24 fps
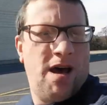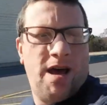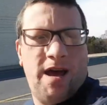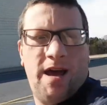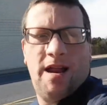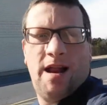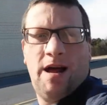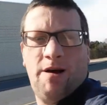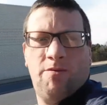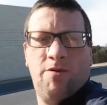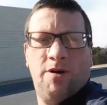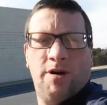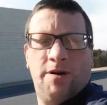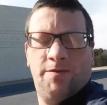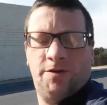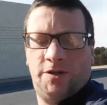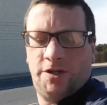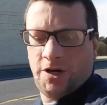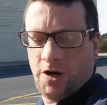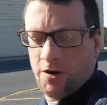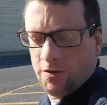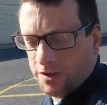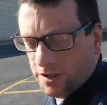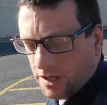And I would have
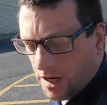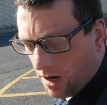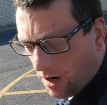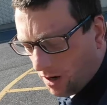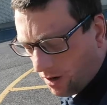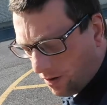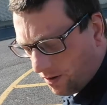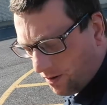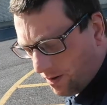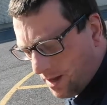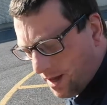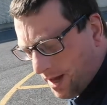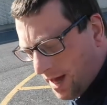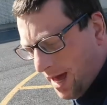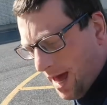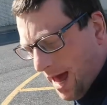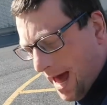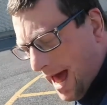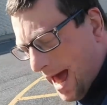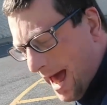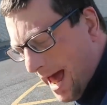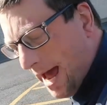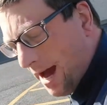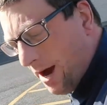showed y'all
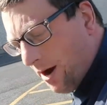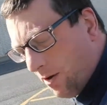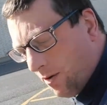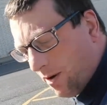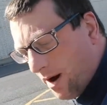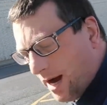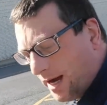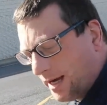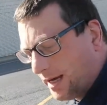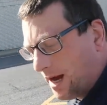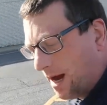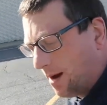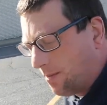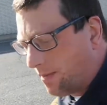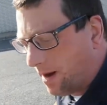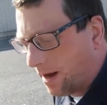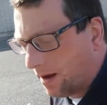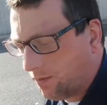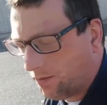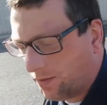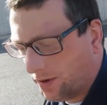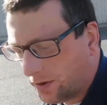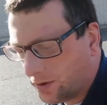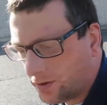how I got
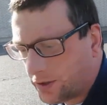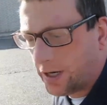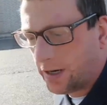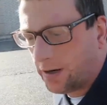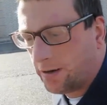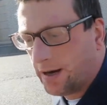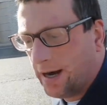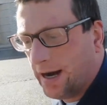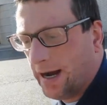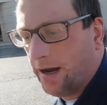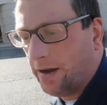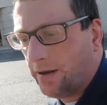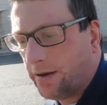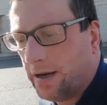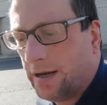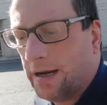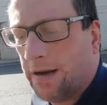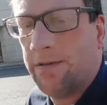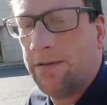my wheelchair out and